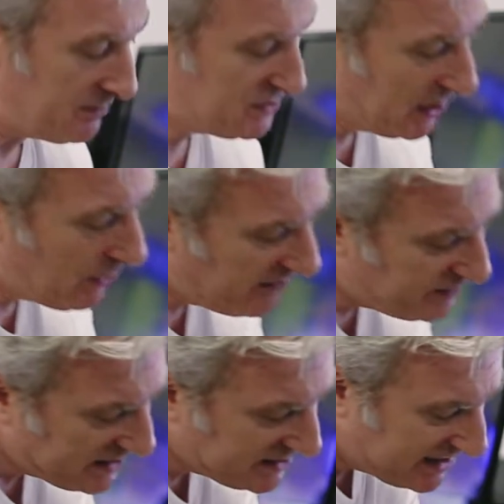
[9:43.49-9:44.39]
So I've
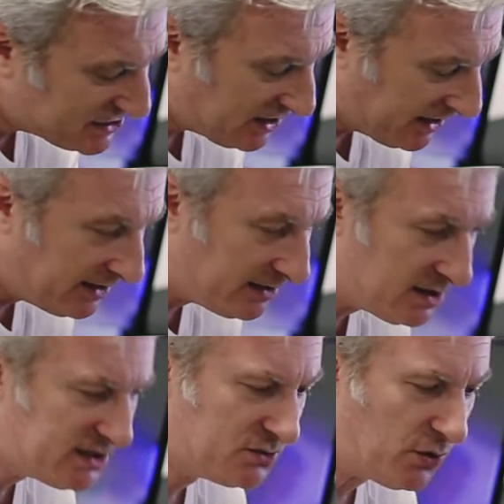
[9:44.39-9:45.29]
been testing, and
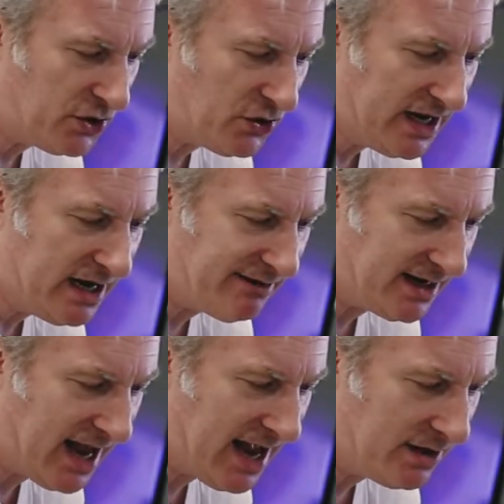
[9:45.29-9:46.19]
this is what you're
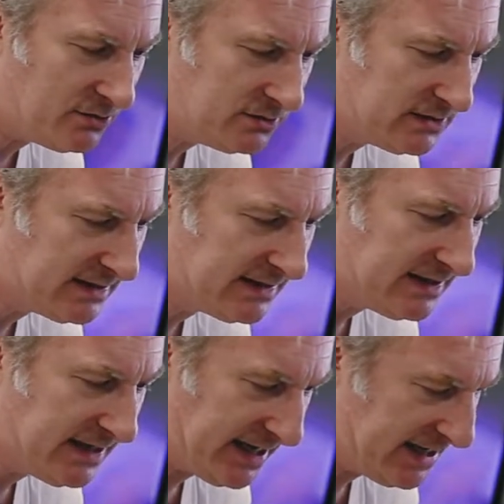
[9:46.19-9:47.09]
hearing now,
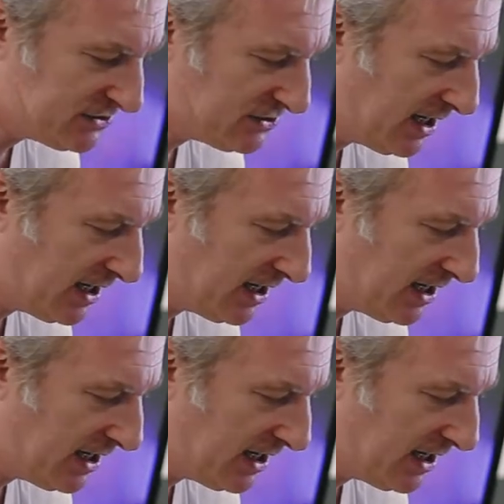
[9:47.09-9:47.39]
is